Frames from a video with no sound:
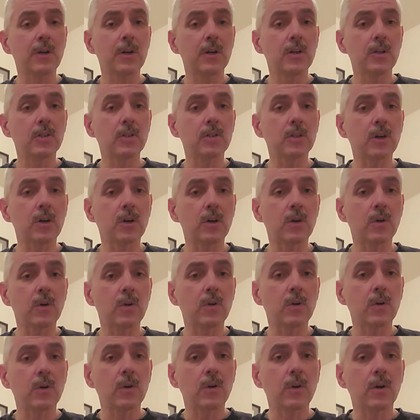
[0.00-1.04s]
So
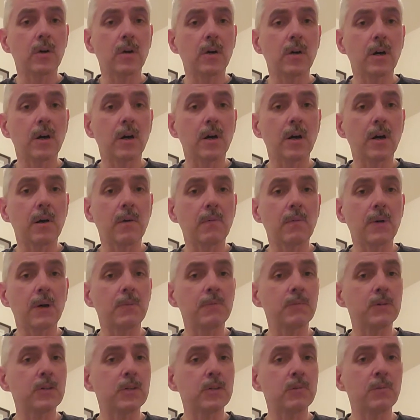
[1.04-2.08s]
I'm
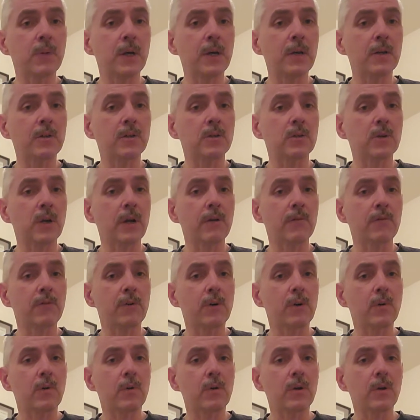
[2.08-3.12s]
just being
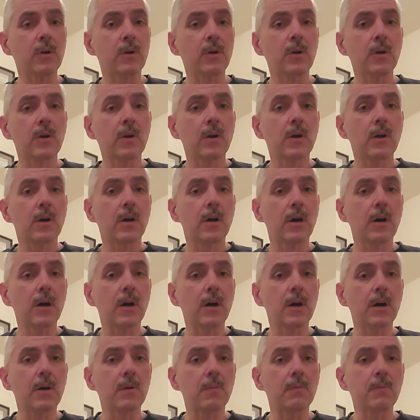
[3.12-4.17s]
straightforward.
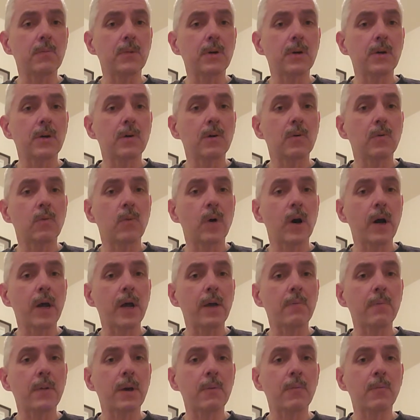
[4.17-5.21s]
Um, why
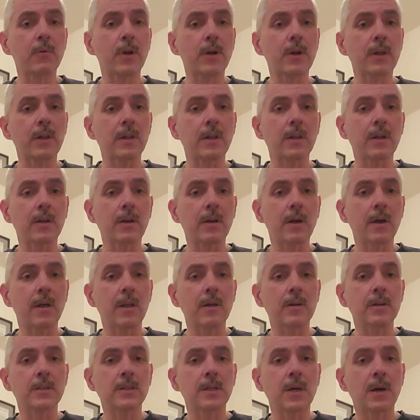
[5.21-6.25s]
am I bringing
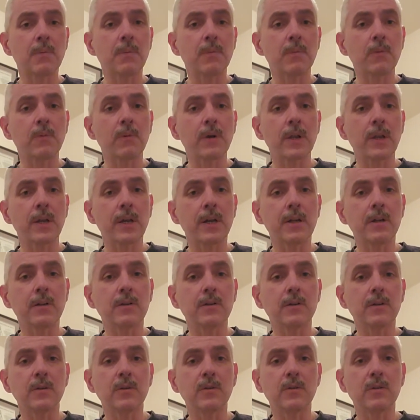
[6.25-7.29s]
this up related
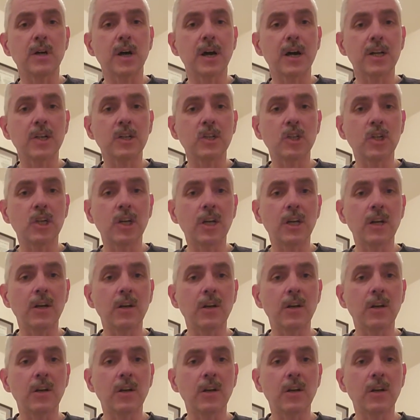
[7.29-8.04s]
to Tai Chi